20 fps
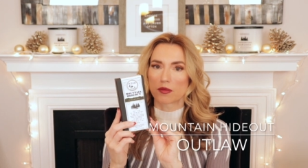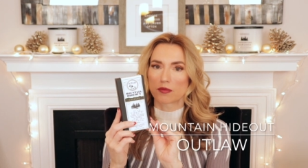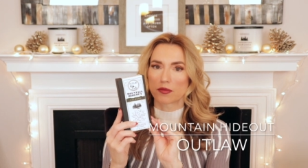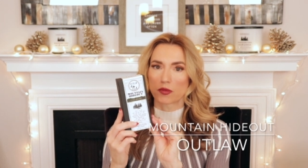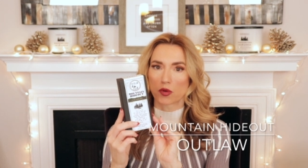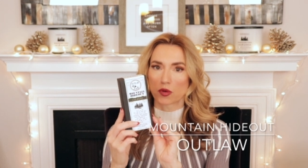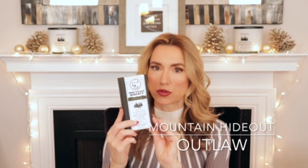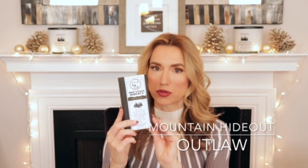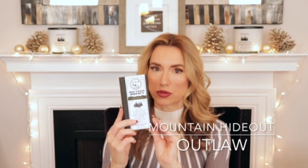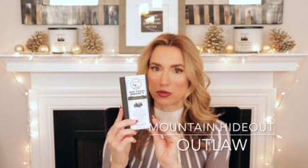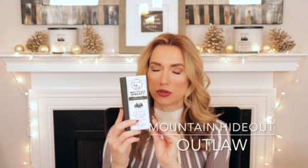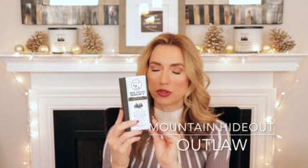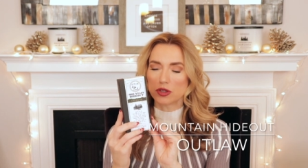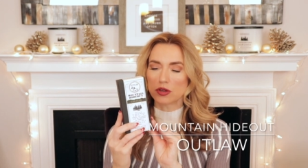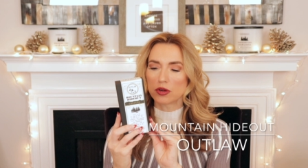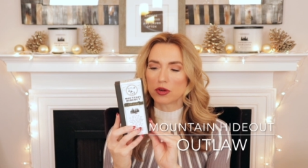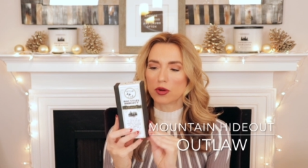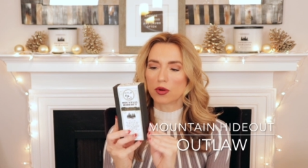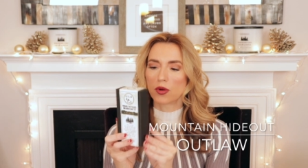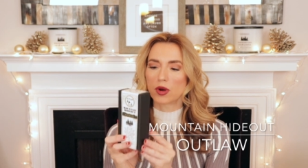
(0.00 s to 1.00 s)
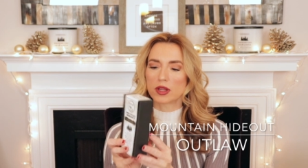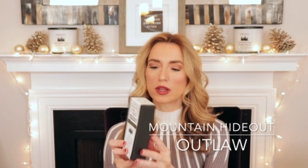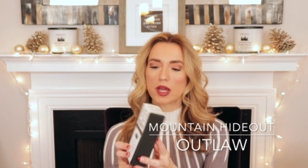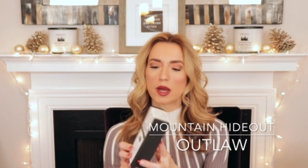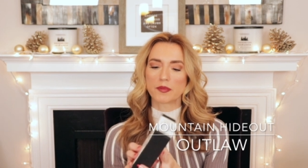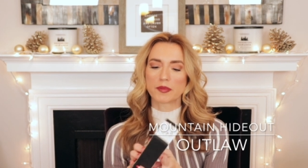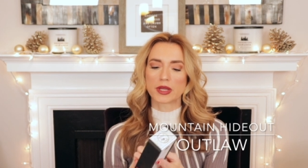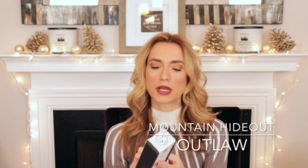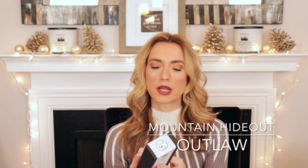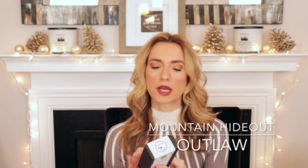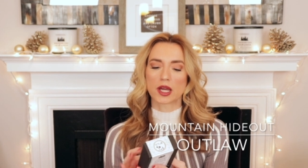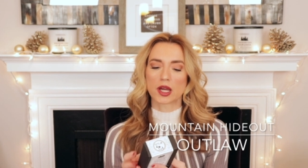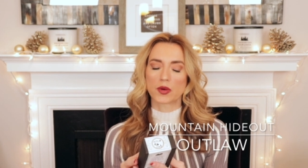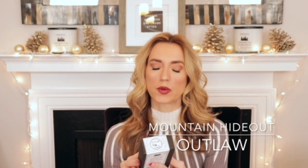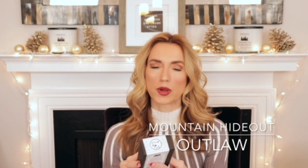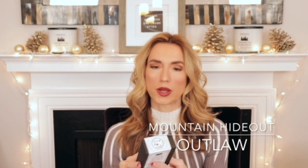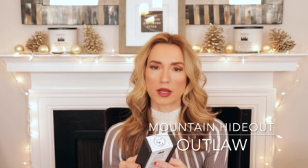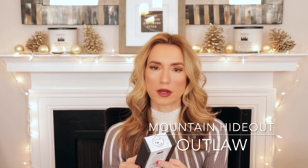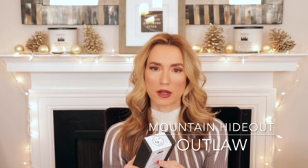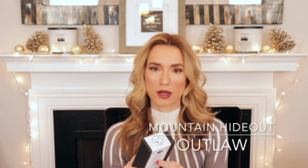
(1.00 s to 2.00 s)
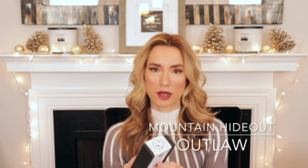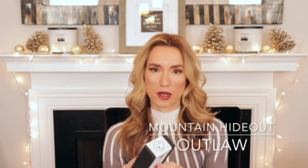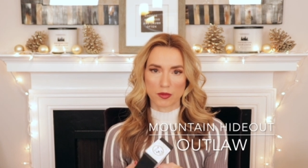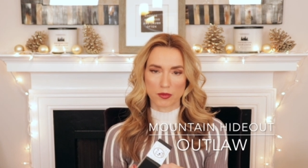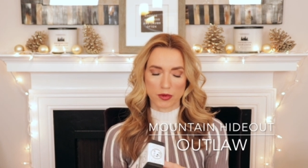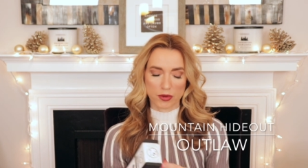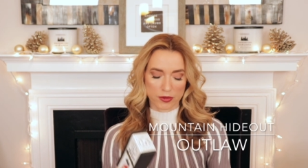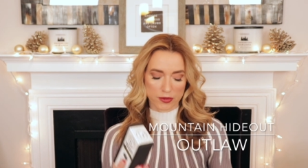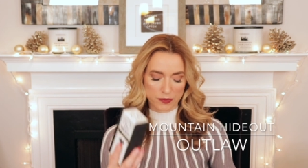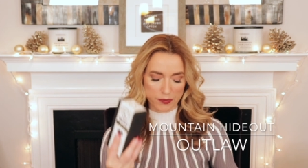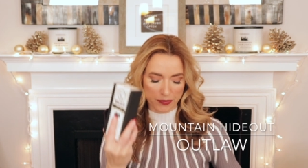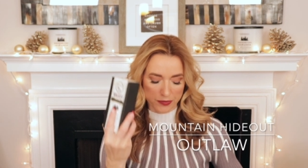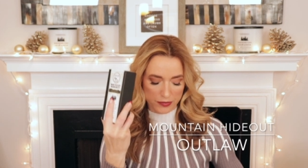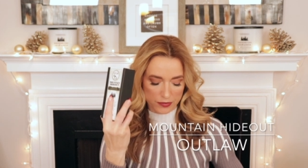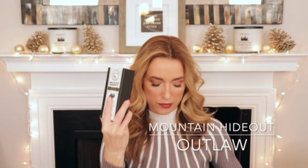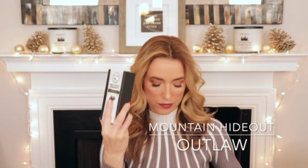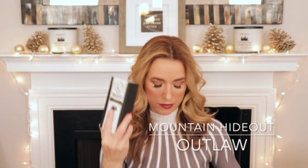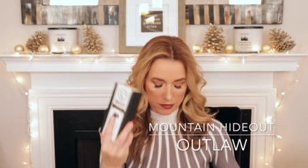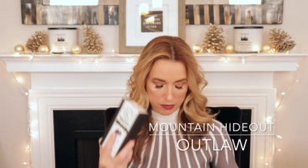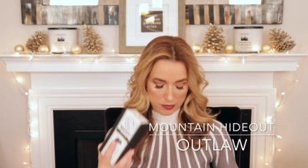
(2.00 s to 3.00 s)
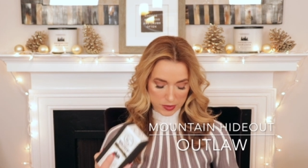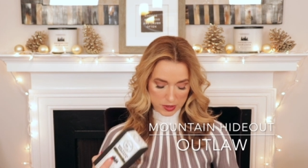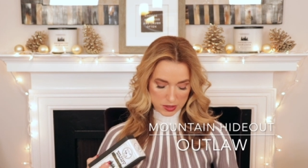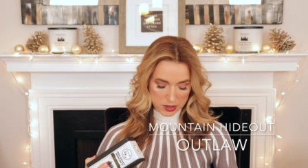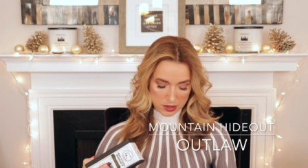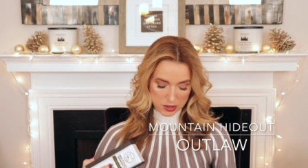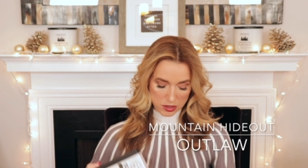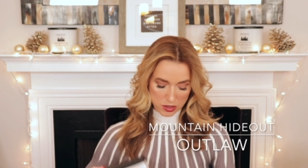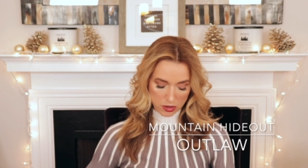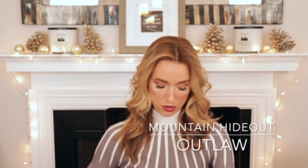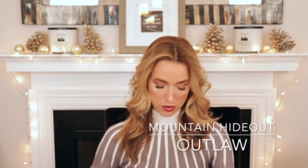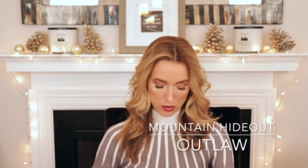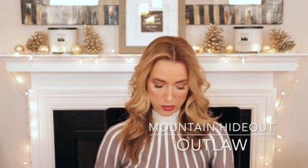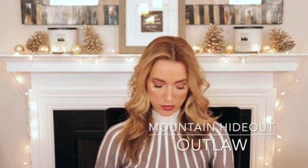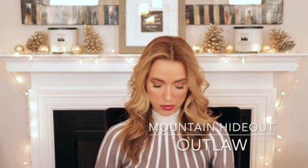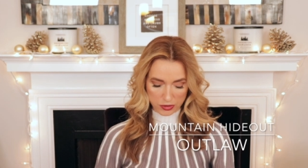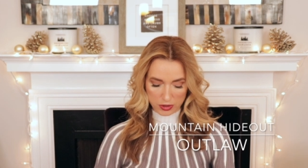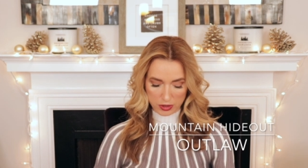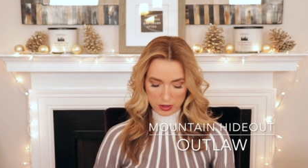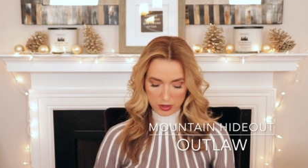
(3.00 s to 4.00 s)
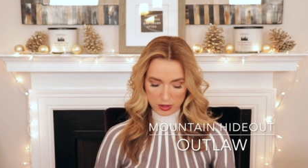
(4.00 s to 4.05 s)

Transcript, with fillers: or to you, let me know and I will. This is yours.